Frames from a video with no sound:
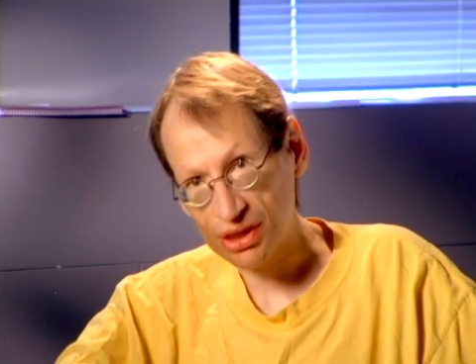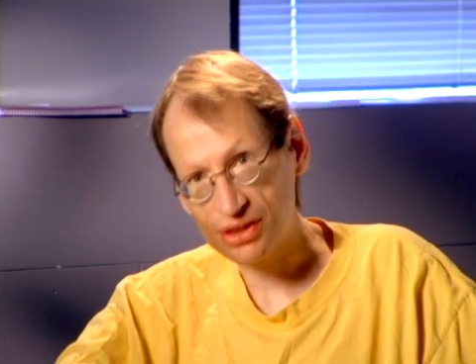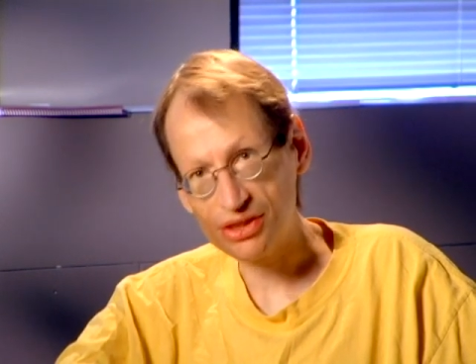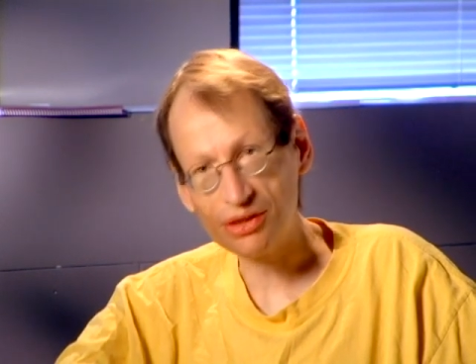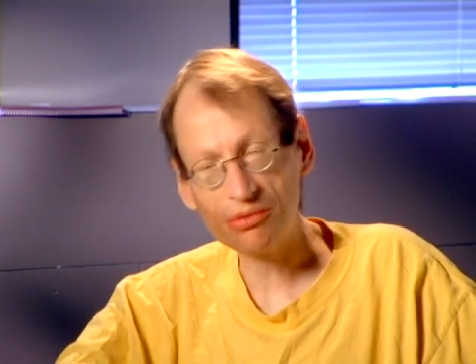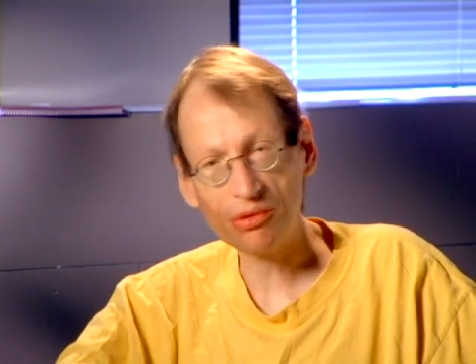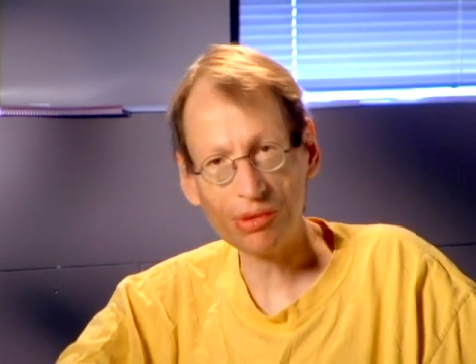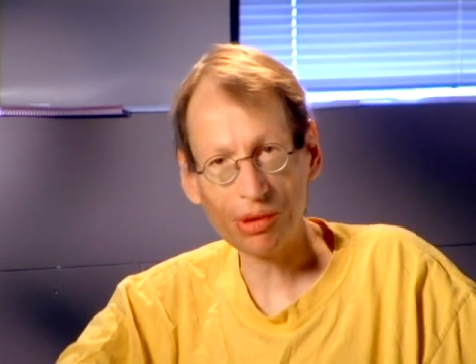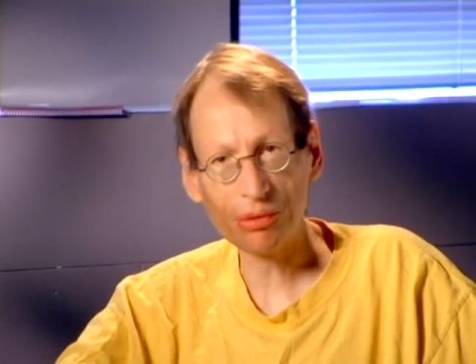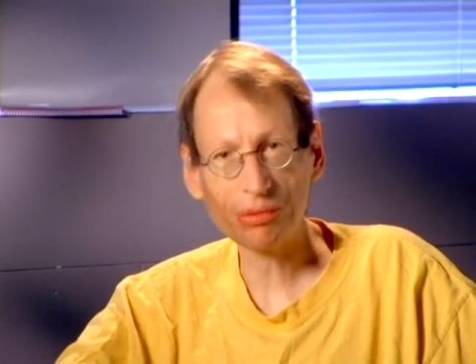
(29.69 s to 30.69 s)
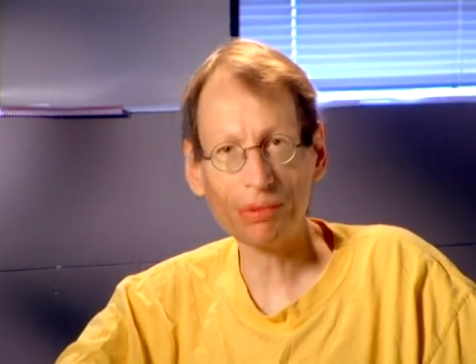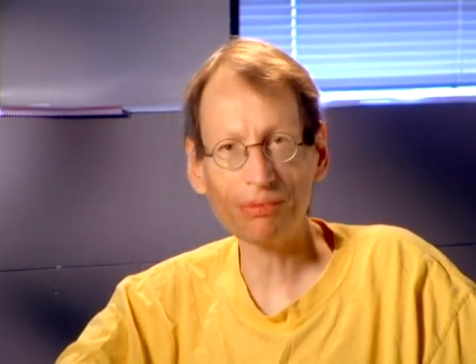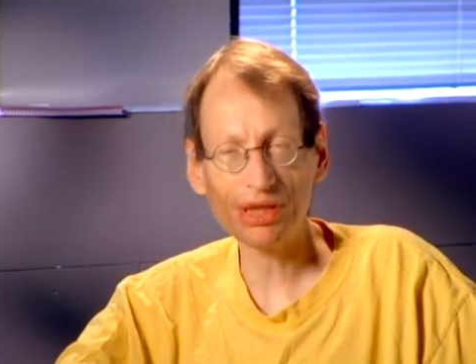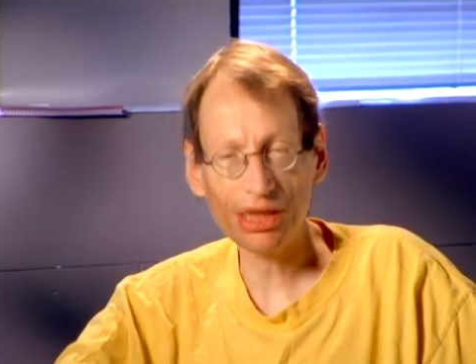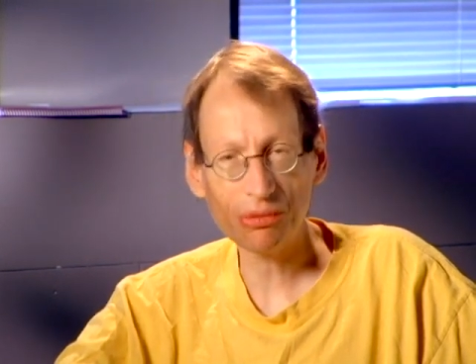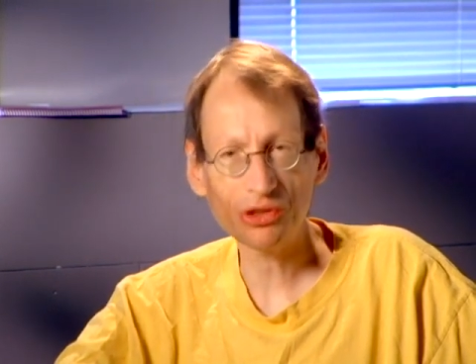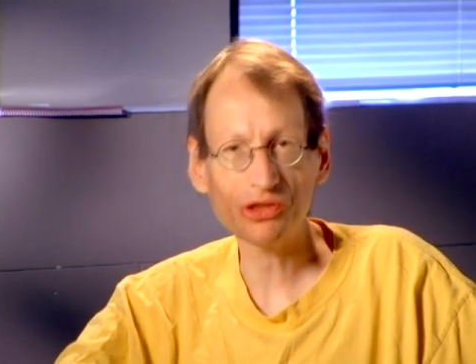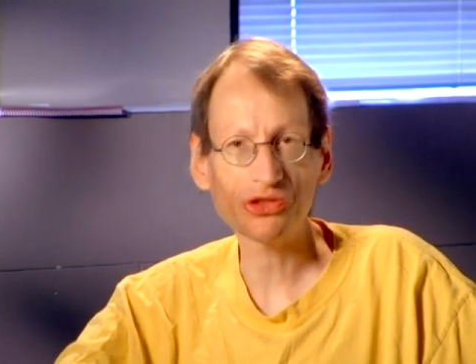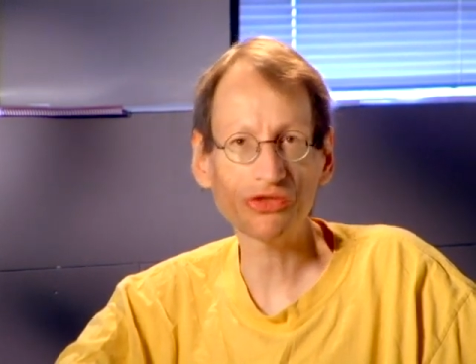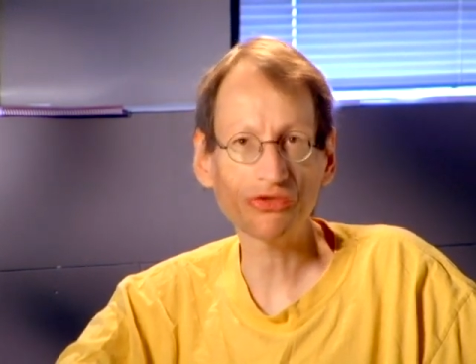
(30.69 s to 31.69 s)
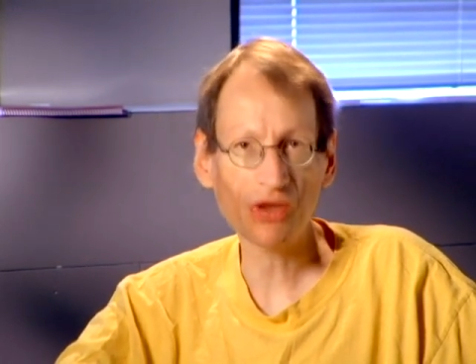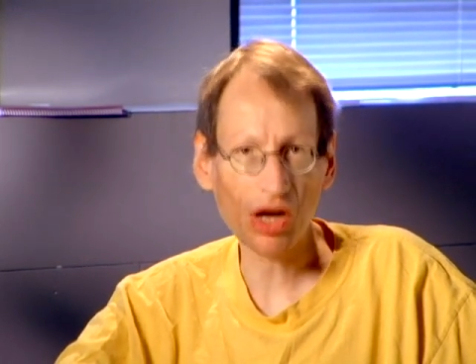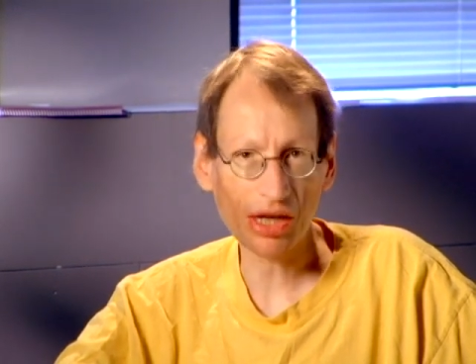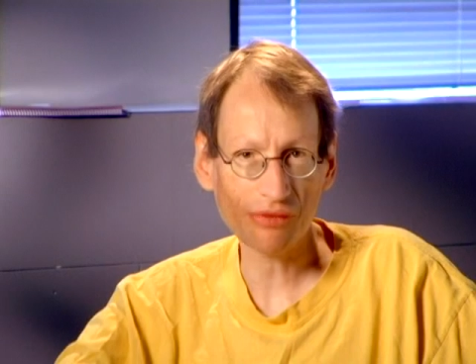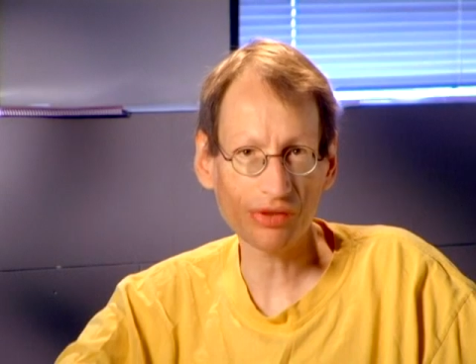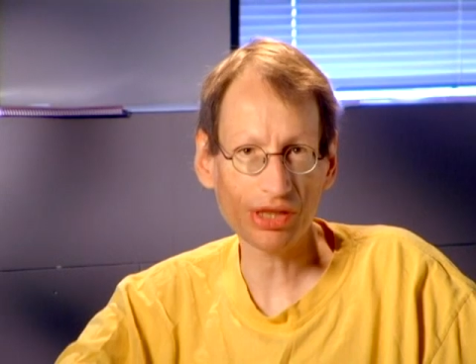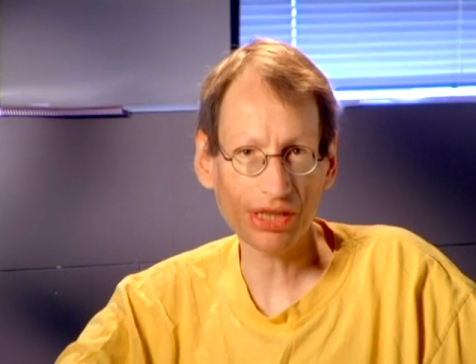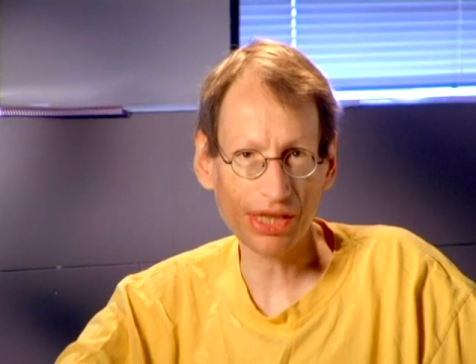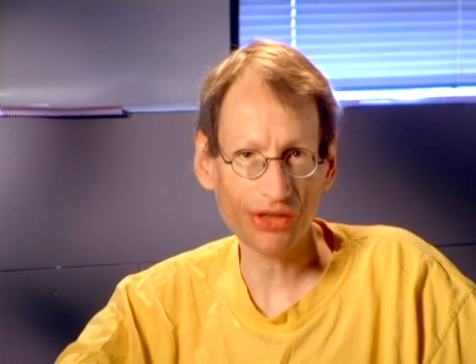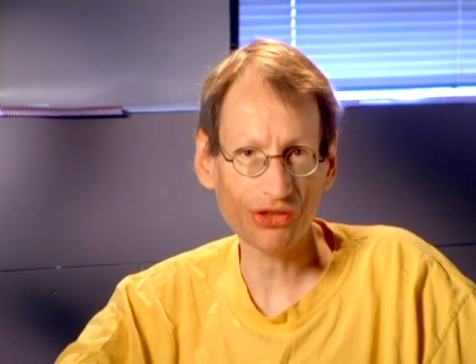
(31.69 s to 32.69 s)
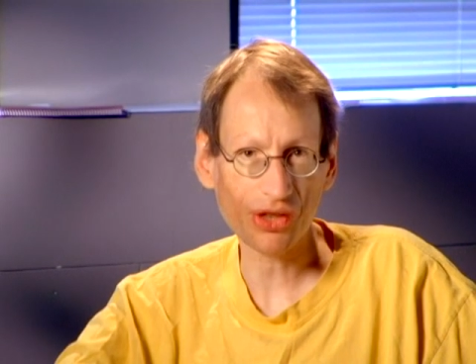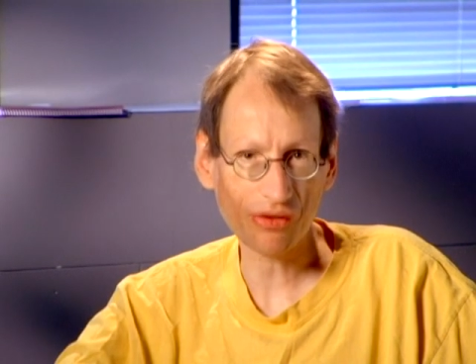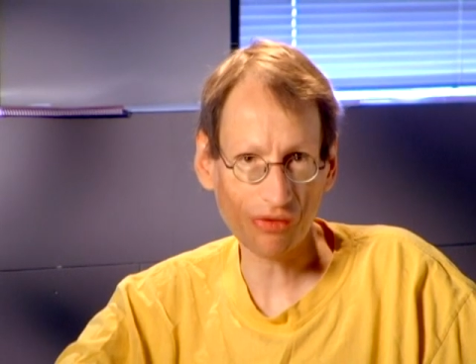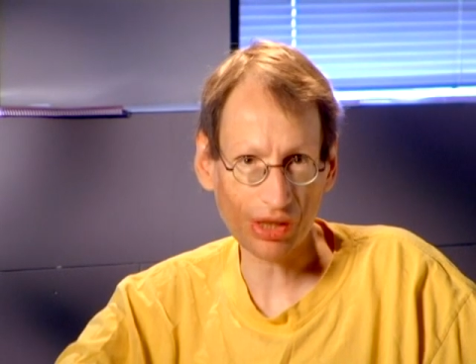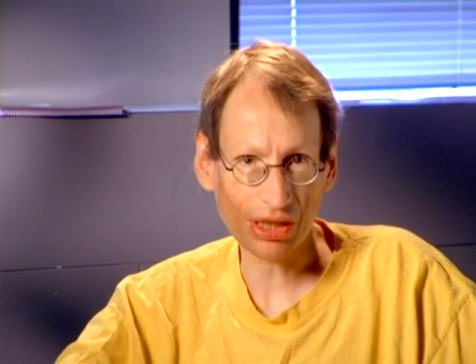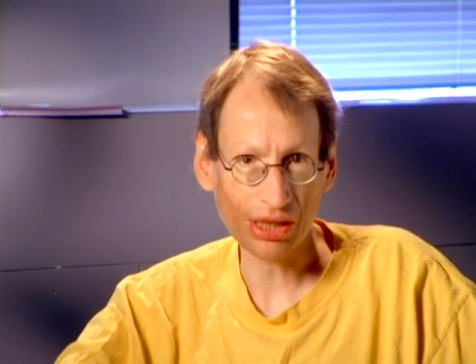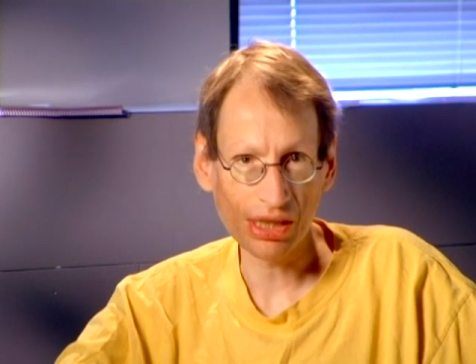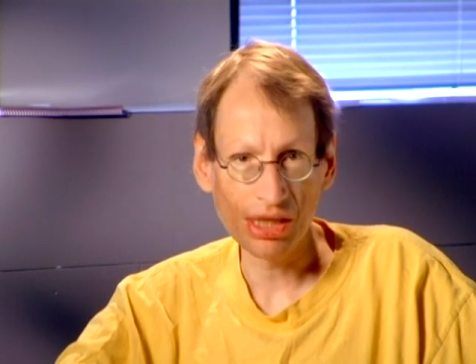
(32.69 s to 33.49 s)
I seem to be able to survive the HIV,